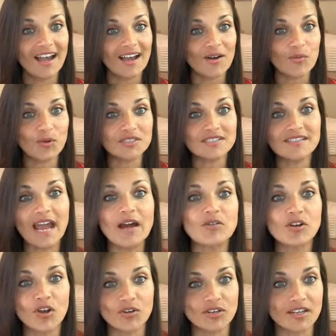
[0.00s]
was
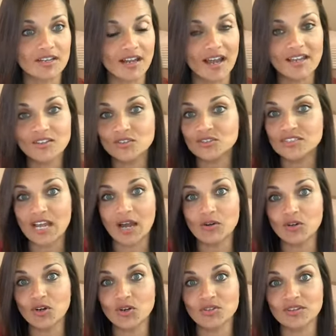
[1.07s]
downloaded. I could
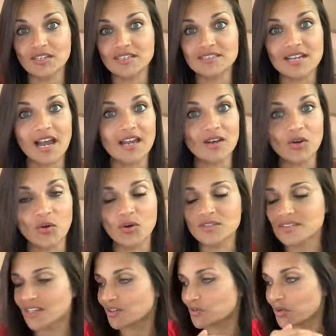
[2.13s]
download the entire
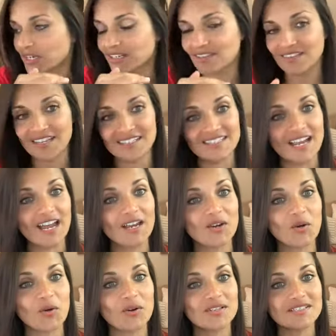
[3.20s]
course, I created the entire
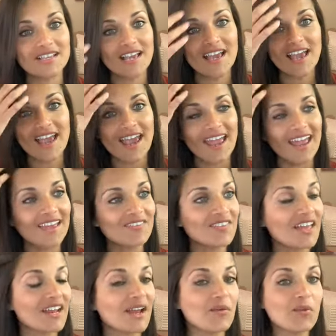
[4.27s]
course, and
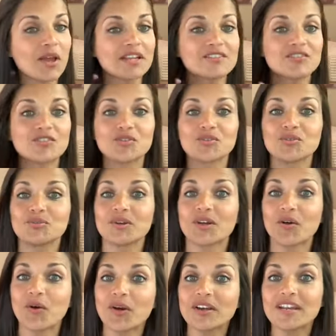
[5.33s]
then I went to
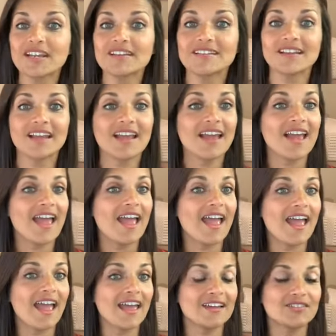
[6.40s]
record it.
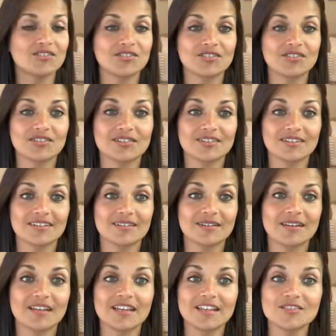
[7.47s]
And
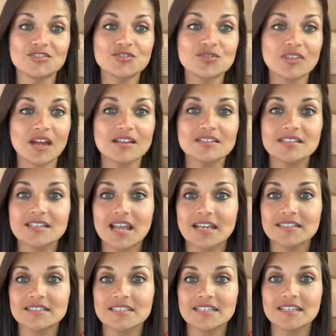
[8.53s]
in
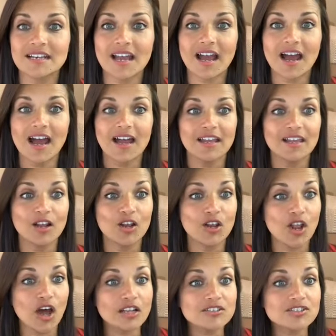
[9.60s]
2019, I
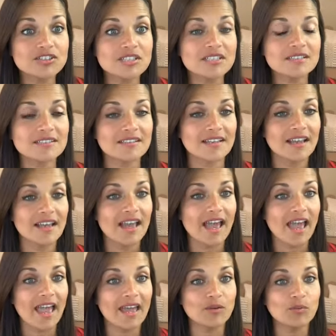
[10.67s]
launched it,
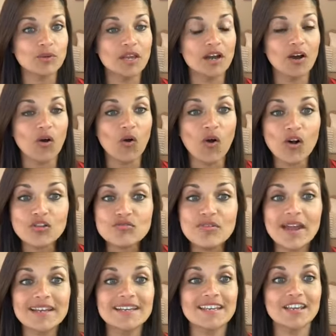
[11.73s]
and we are
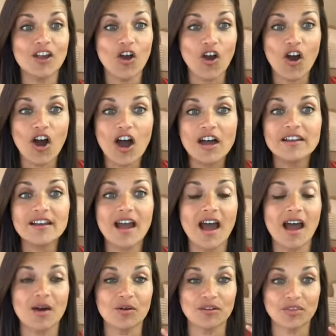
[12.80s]
already on
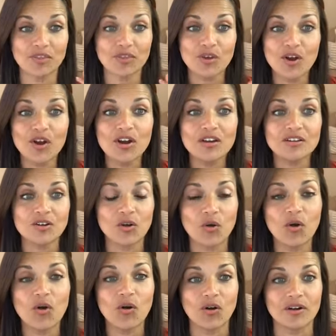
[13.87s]
our third
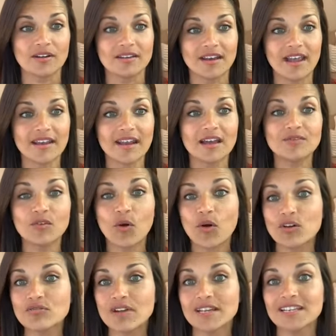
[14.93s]
cohort, and I've
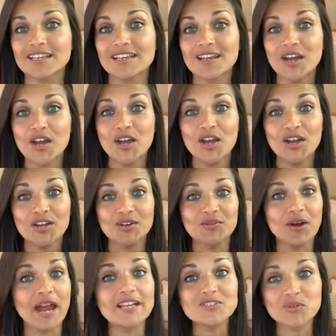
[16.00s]
already
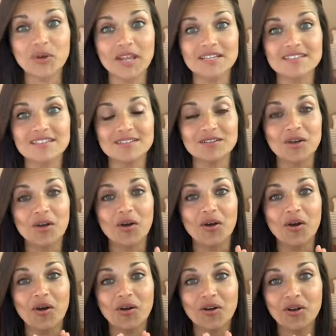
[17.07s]
graduated
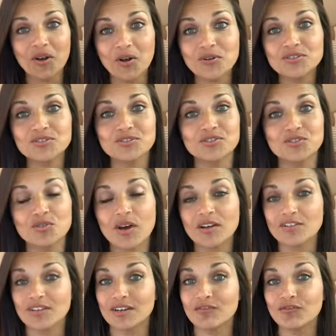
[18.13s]
close to
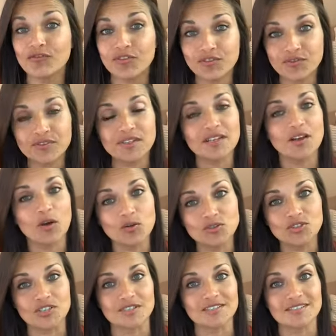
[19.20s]
250
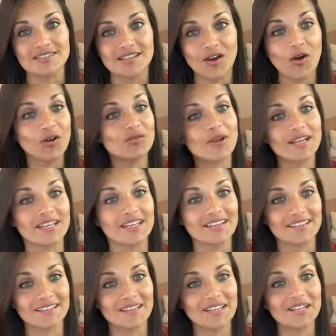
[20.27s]
coaches already
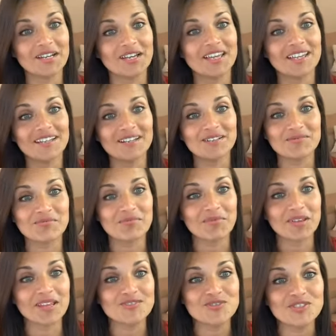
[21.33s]
in, in,
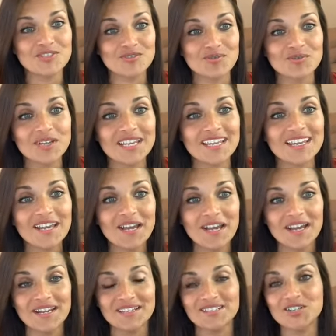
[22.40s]
in just three
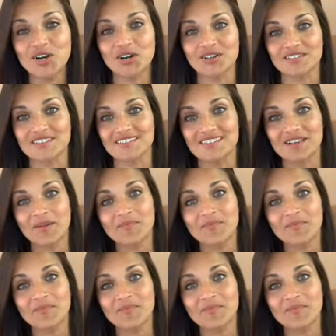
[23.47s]
turns.